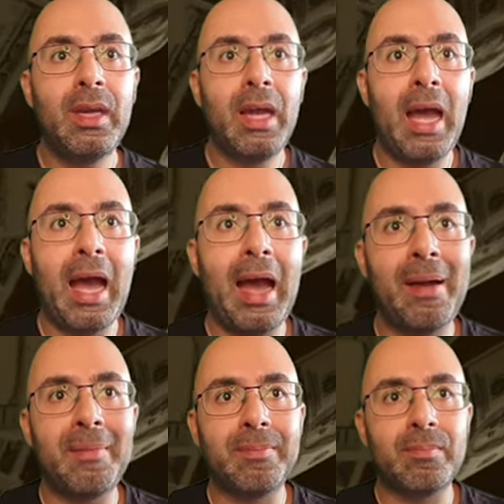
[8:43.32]

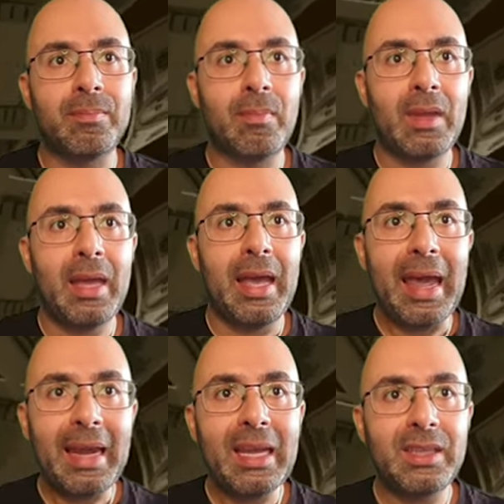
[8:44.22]

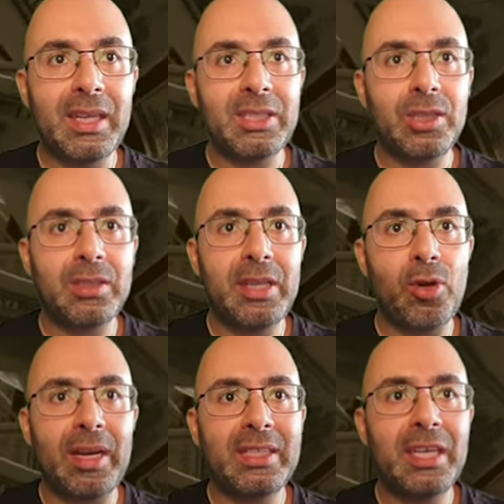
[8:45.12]
In addition, the
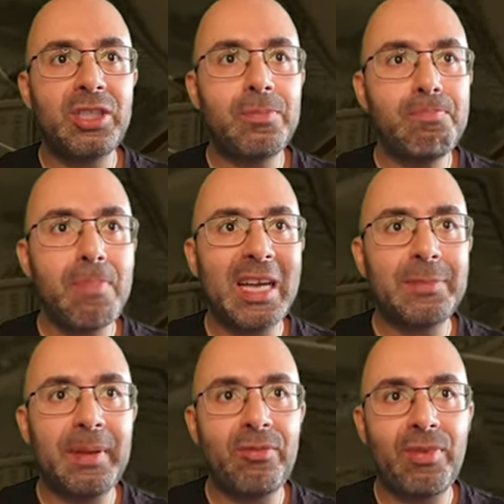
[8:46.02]
organization must
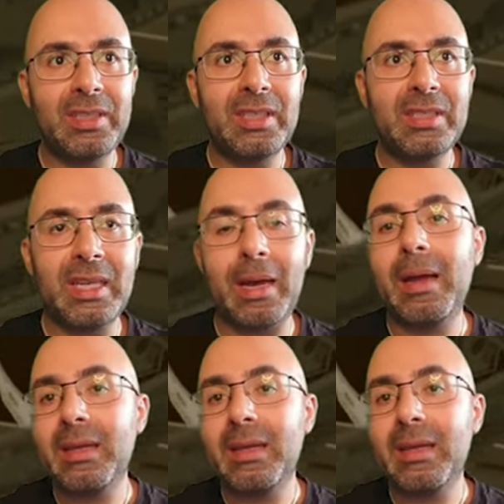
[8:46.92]
be registered.